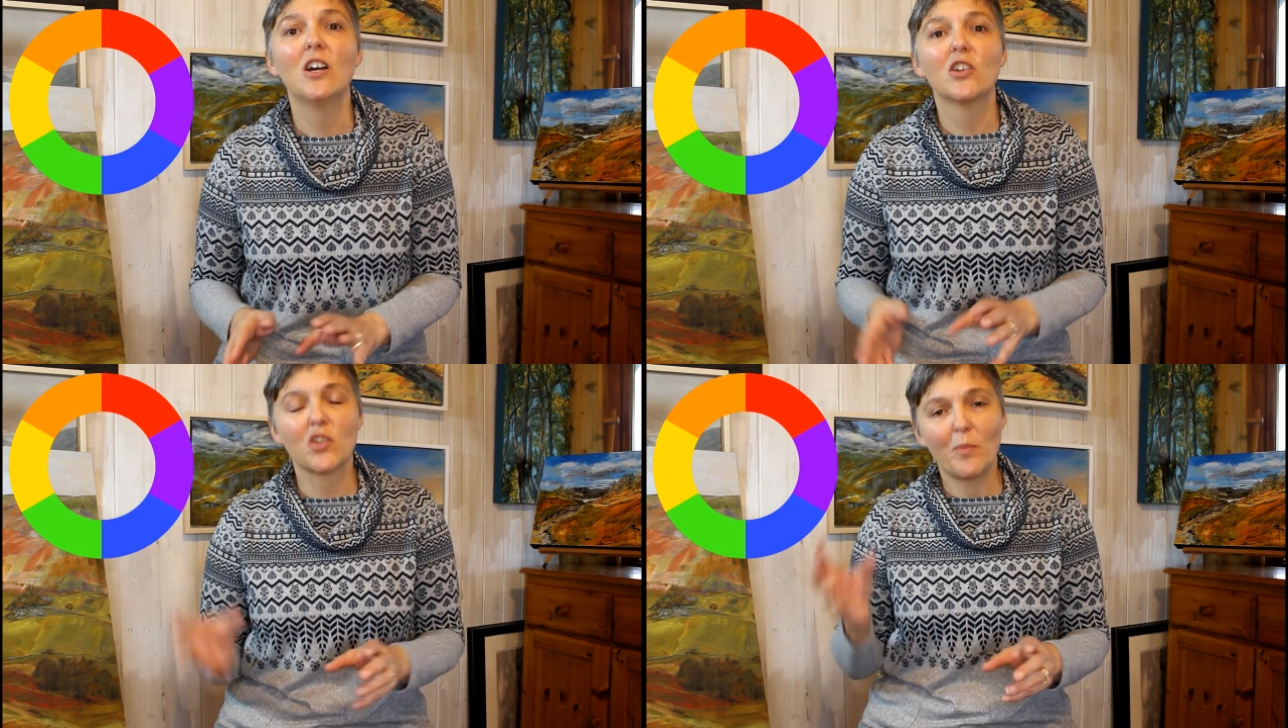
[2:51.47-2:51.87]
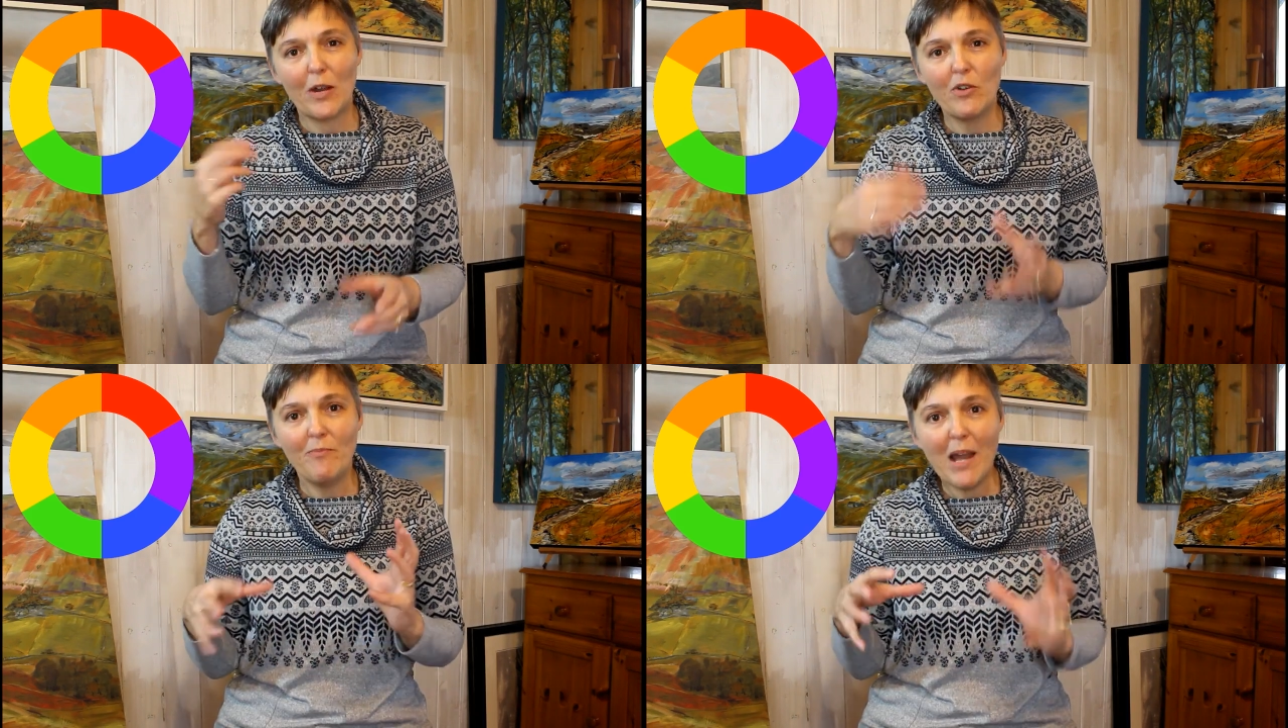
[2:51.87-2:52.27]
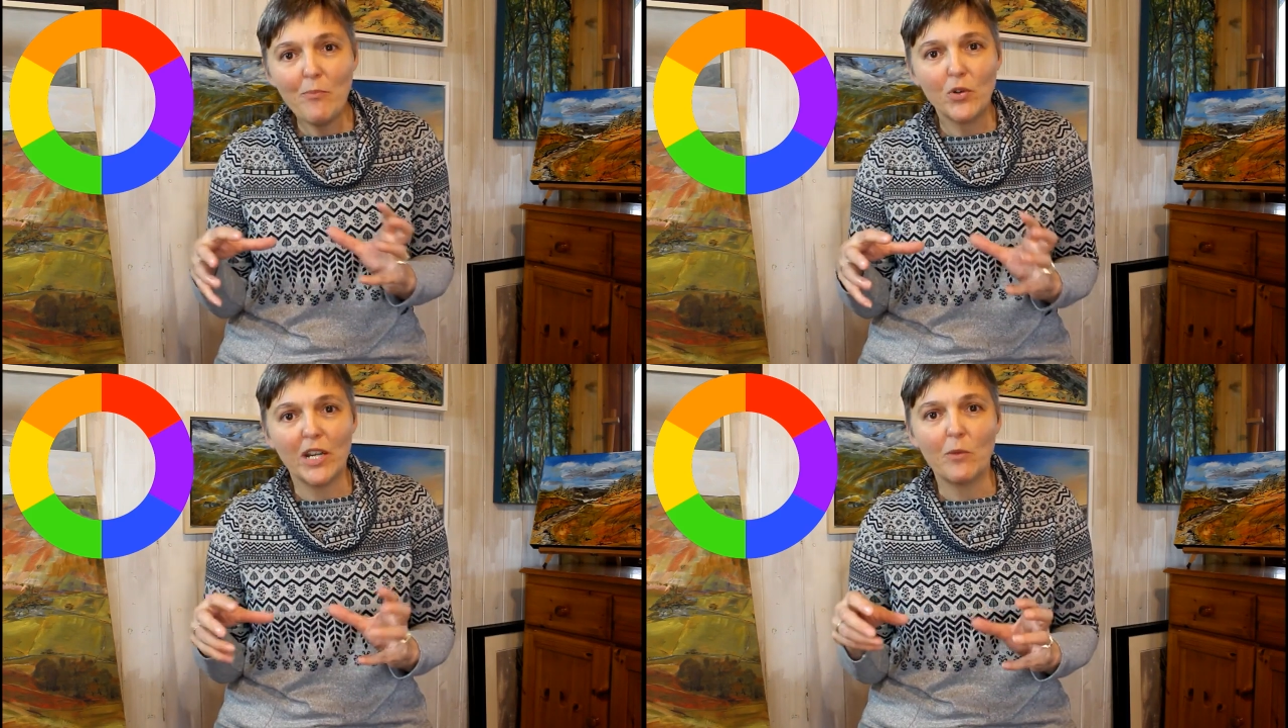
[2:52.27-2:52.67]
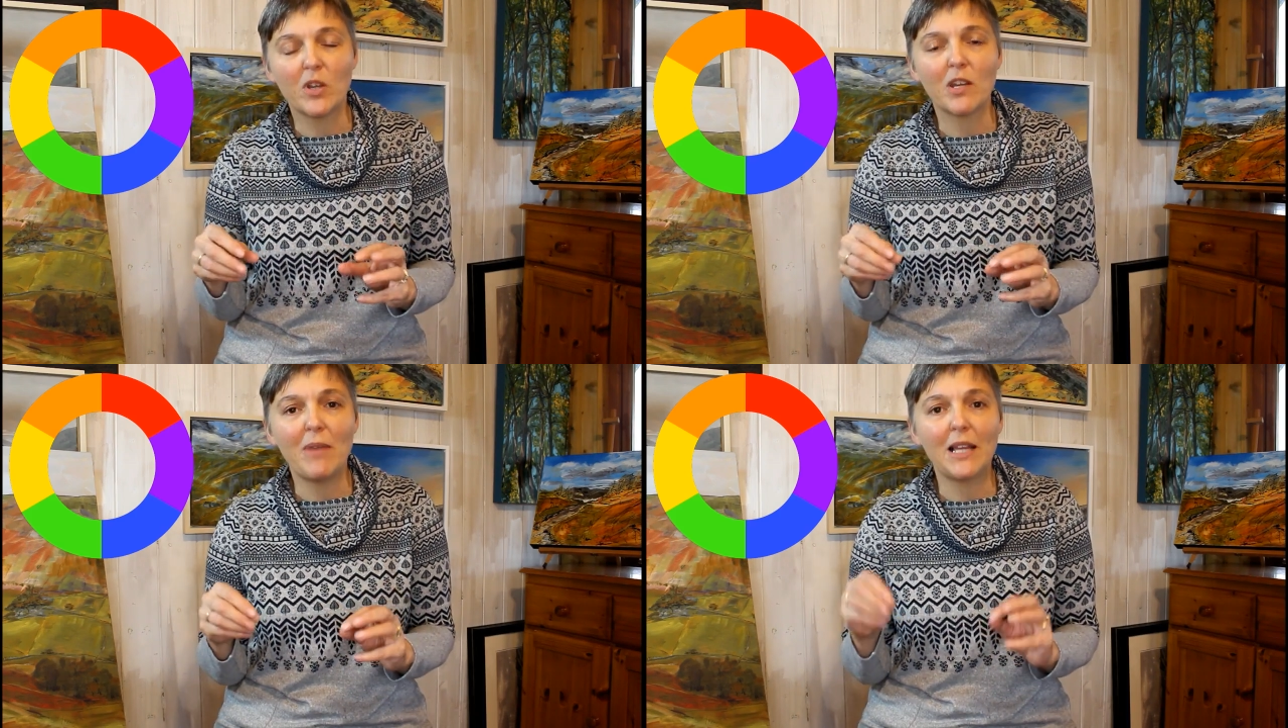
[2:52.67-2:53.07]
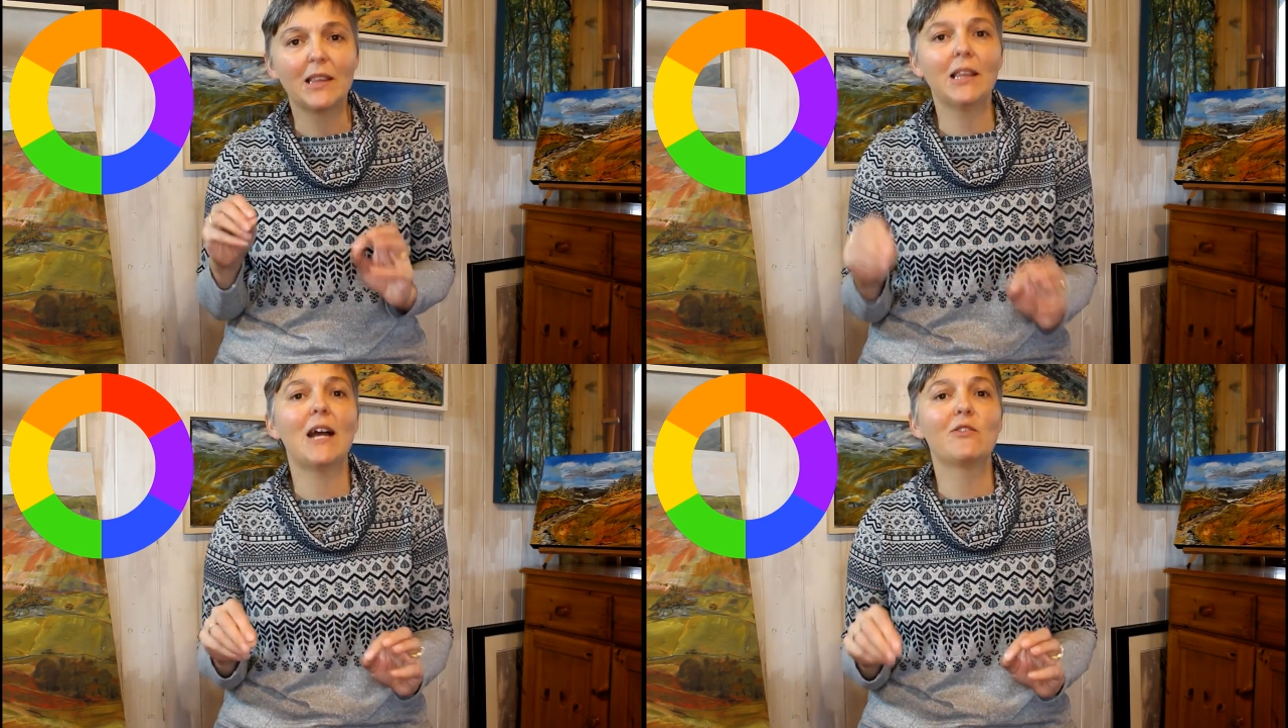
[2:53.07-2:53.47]
So by remembering it, we can make
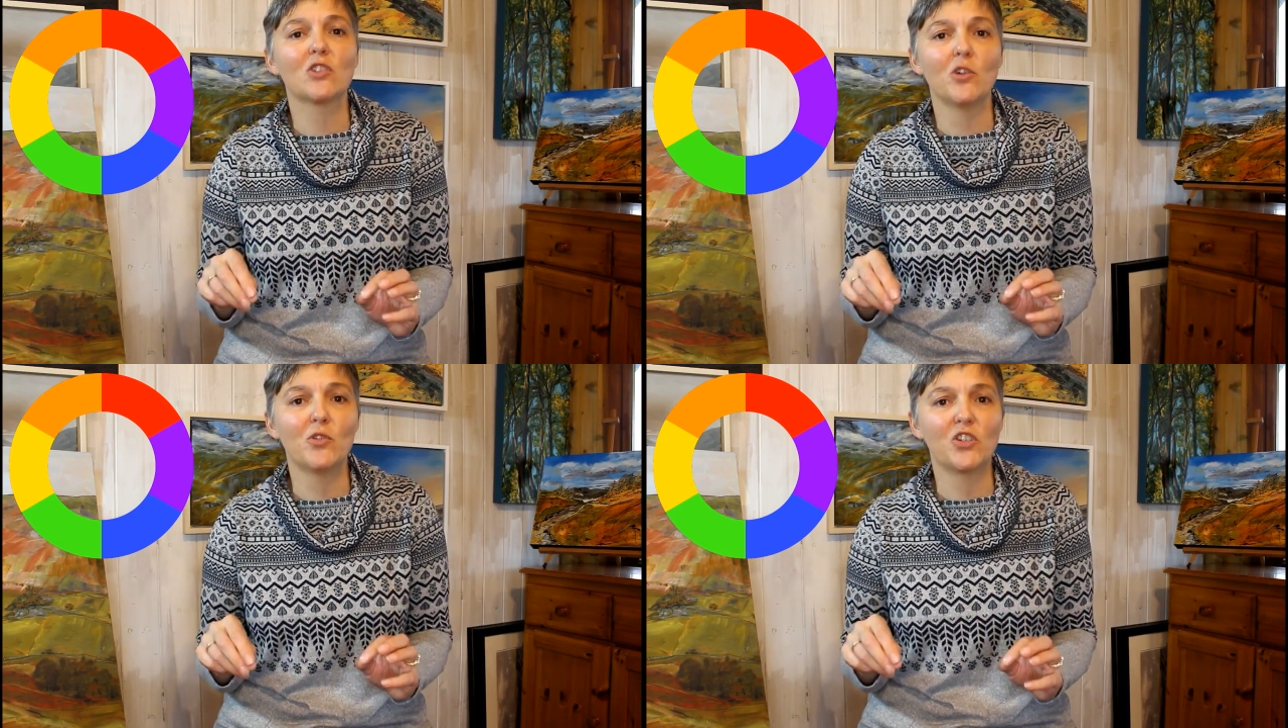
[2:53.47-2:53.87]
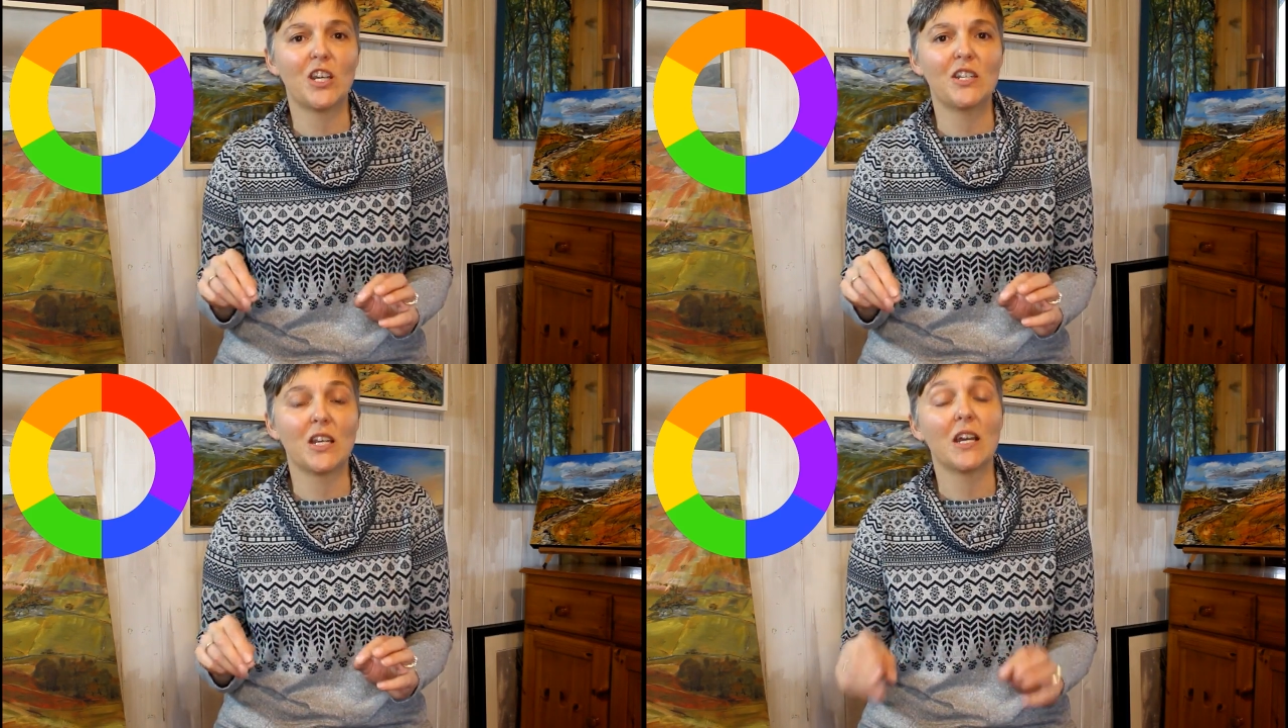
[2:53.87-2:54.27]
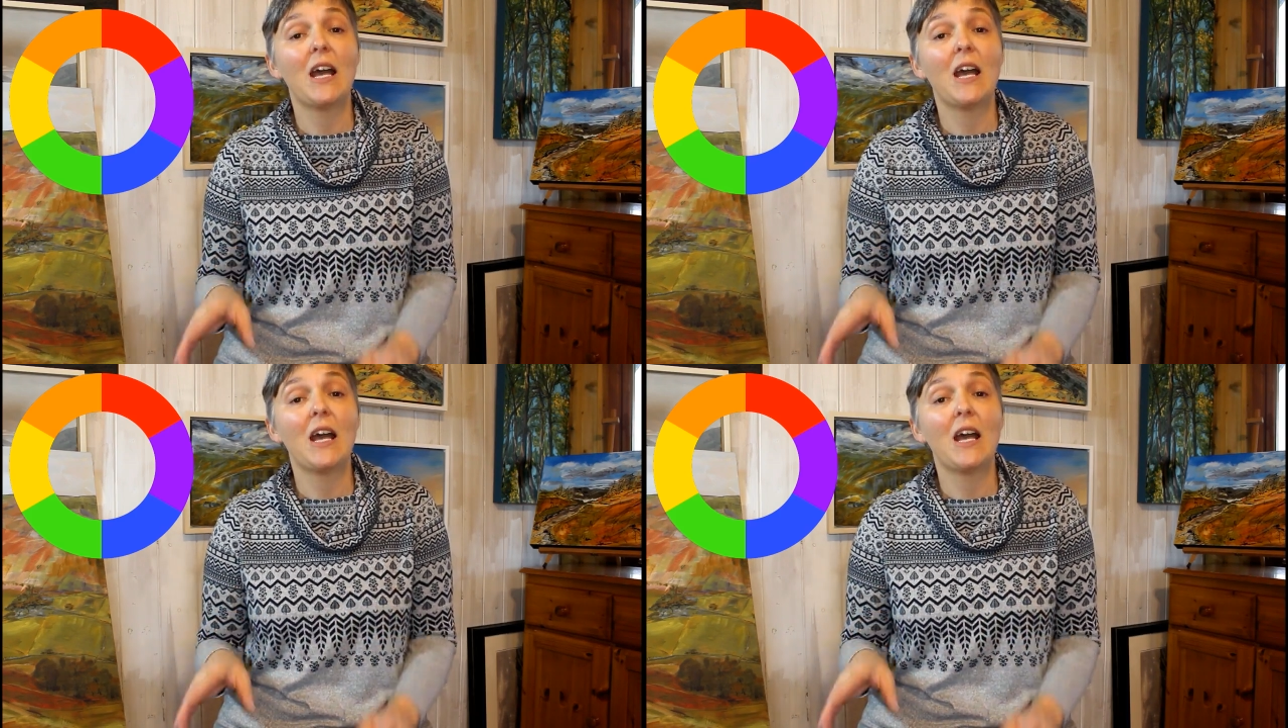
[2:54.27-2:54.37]
life so much easier.